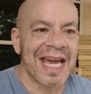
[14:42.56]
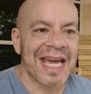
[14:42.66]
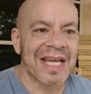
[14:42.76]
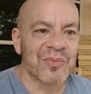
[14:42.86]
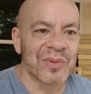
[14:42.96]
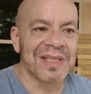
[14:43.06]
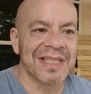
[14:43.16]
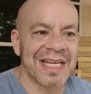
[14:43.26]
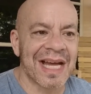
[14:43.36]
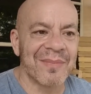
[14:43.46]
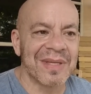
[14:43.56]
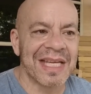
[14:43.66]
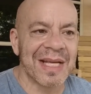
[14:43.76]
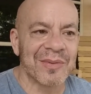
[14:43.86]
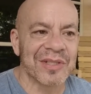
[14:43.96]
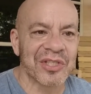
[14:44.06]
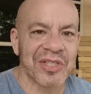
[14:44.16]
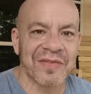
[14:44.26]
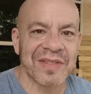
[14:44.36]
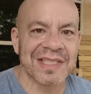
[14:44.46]
and really not being able to
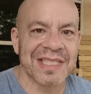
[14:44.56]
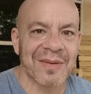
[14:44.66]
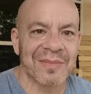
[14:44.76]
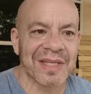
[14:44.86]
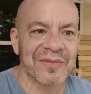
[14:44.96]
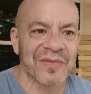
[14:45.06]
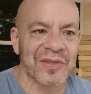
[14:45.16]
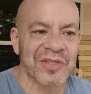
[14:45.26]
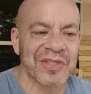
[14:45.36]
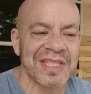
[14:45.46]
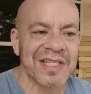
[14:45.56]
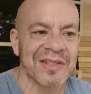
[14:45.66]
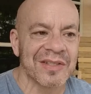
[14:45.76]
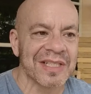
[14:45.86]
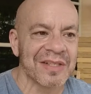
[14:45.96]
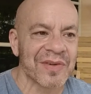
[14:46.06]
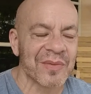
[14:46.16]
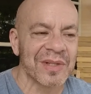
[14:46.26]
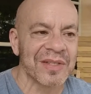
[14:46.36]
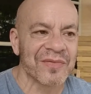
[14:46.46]
shift except like first gear, and if I
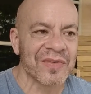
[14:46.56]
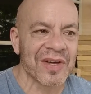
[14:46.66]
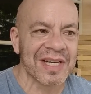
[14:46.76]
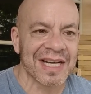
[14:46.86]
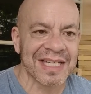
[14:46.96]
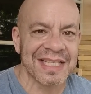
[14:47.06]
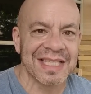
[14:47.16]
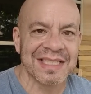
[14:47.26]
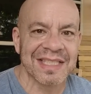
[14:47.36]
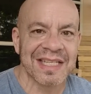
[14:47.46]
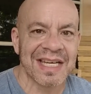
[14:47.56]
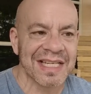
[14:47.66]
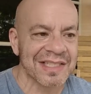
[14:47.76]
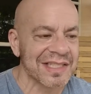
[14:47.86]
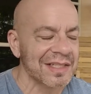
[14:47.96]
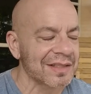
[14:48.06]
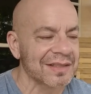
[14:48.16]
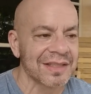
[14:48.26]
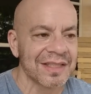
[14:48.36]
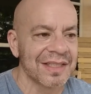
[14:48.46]
really fought it I could get to the next
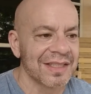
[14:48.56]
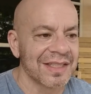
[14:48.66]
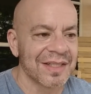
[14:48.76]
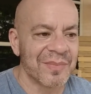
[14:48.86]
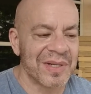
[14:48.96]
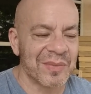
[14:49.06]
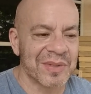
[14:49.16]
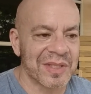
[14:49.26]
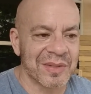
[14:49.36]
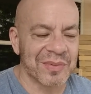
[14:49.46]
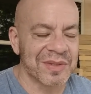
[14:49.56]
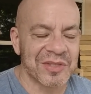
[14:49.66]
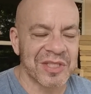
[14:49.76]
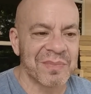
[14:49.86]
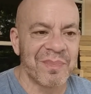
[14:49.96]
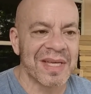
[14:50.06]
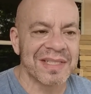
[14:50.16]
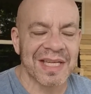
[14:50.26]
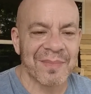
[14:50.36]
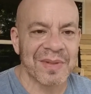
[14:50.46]
gear, but it was just
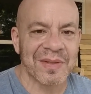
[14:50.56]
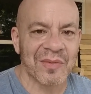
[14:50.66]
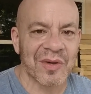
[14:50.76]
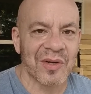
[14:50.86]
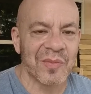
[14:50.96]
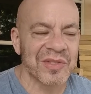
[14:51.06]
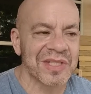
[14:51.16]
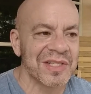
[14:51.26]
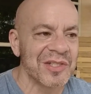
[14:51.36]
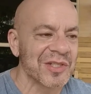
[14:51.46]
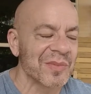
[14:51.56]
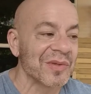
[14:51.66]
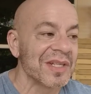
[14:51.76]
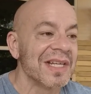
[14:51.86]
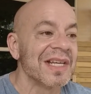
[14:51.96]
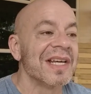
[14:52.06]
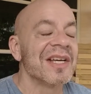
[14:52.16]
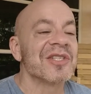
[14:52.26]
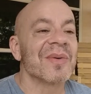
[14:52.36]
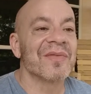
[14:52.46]
bent up and almost unusable.
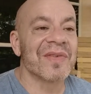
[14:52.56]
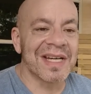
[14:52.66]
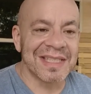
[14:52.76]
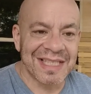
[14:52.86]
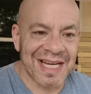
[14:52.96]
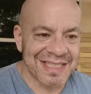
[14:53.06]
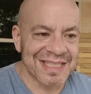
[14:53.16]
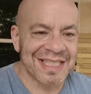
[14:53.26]
So I finally got to